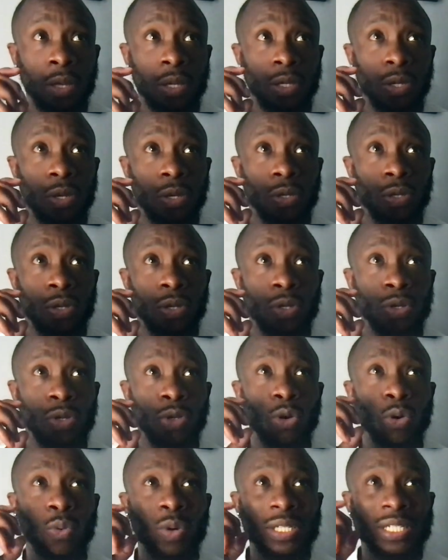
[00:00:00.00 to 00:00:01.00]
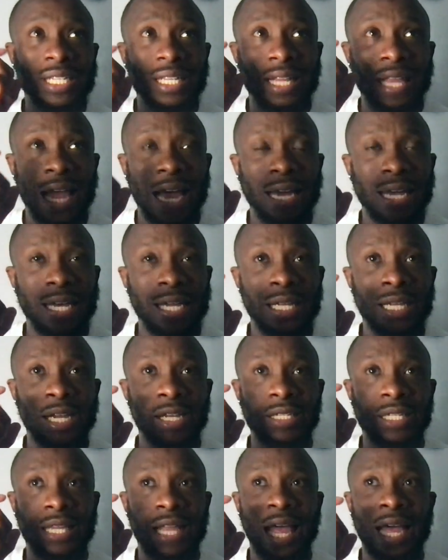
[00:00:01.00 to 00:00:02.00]
You, you, you know what's lacking?
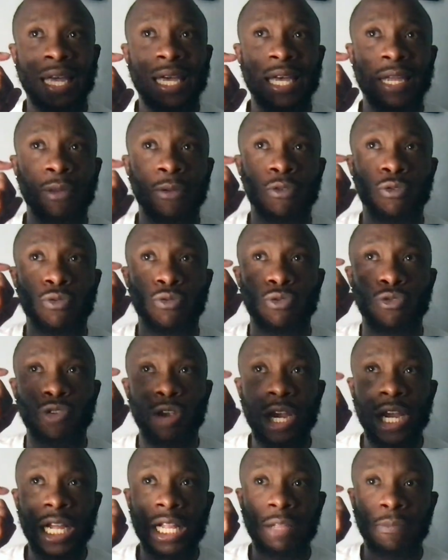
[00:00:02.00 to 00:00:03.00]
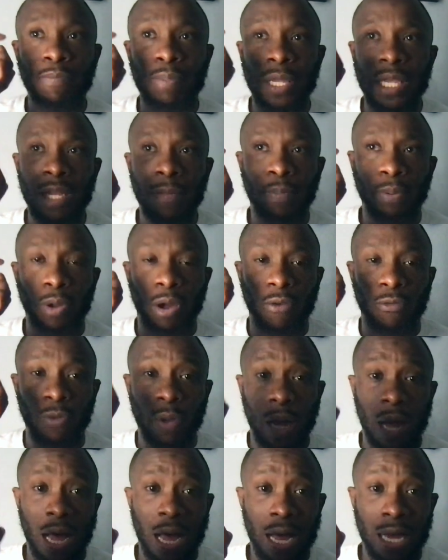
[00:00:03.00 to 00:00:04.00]
There's lacking real people
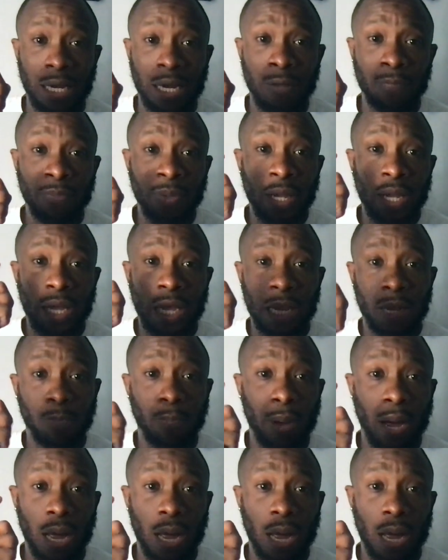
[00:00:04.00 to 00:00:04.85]
of God in,